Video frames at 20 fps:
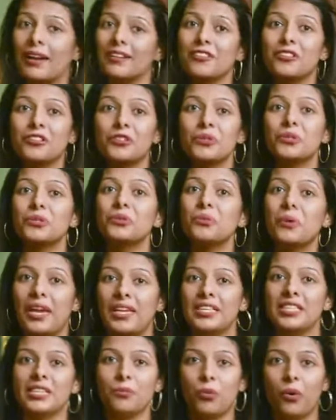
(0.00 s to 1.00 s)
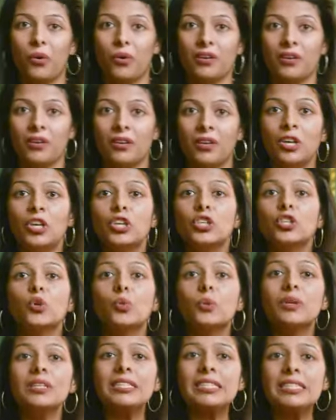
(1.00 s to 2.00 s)
matter to you anymore.
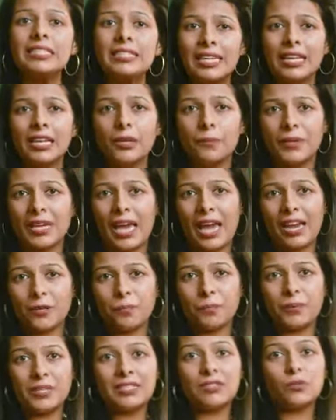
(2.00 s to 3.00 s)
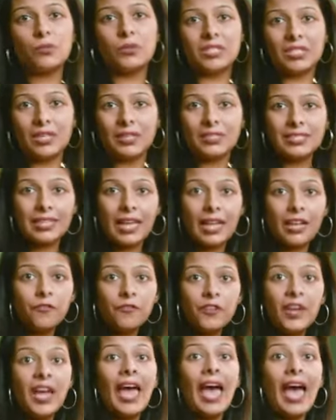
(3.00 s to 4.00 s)
You will still be at peace with
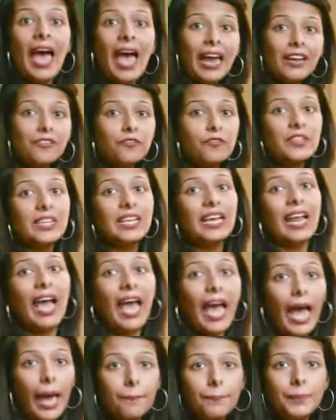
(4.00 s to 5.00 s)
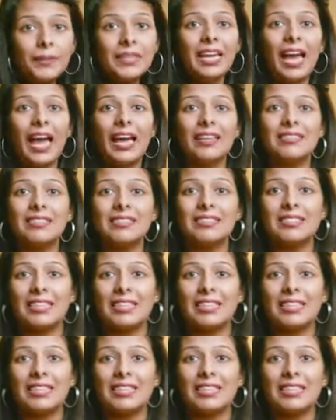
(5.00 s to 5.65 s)
yourself and feel happy and